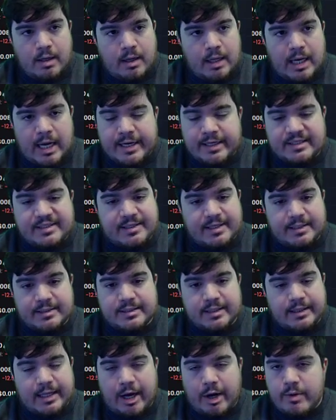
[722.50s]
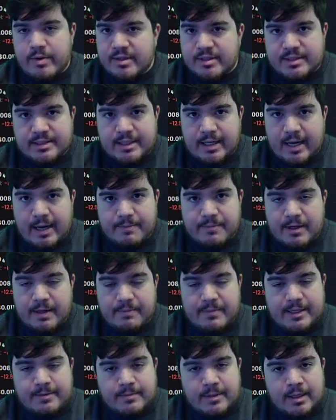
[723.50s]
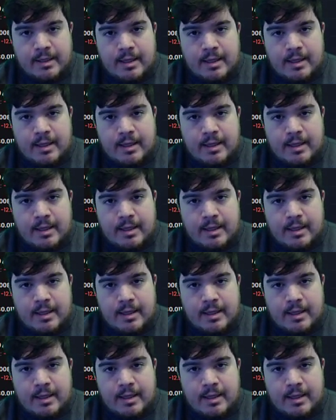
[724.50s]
in a sense, allowing this to happen. I mean,